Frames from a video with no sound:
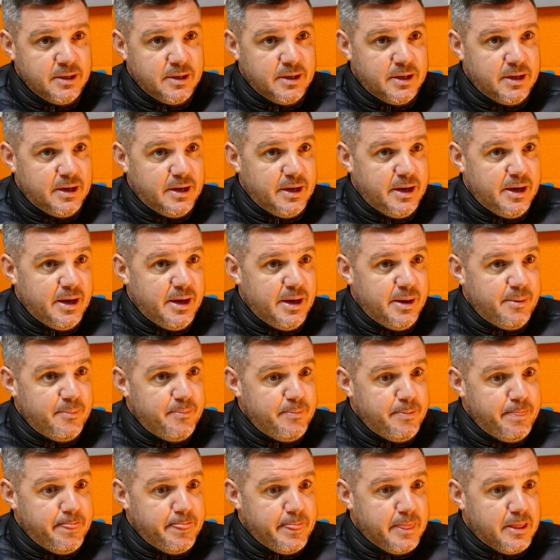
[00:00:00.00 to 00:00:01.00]
Like
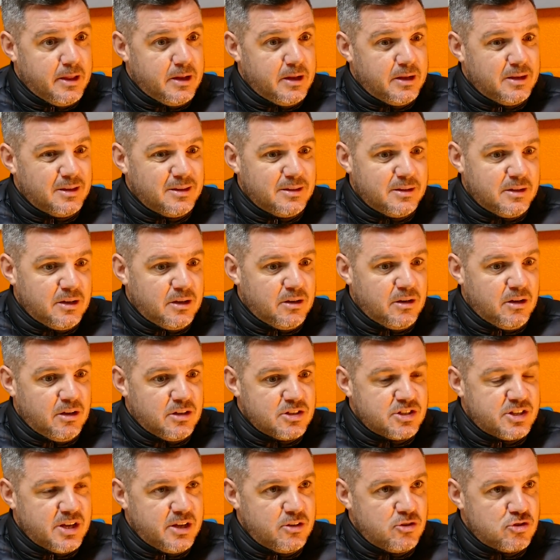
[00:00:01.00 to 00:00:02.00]
I
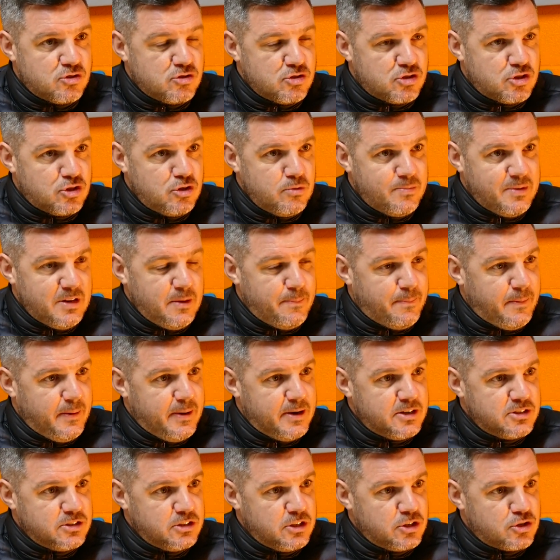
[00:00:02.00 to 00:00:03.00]
say, there's just too many
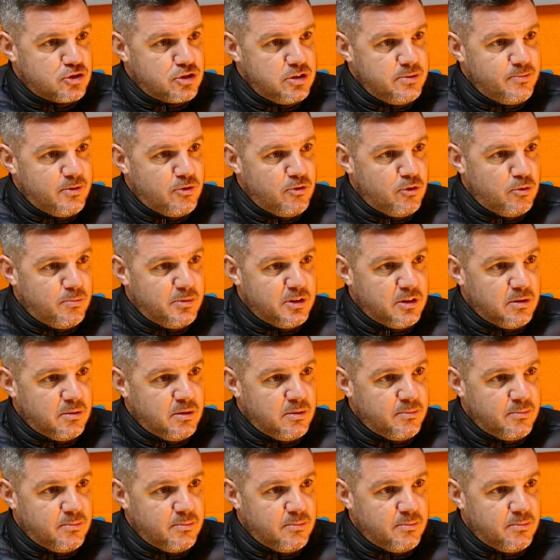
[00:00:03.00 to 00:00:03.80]
players in the treatment room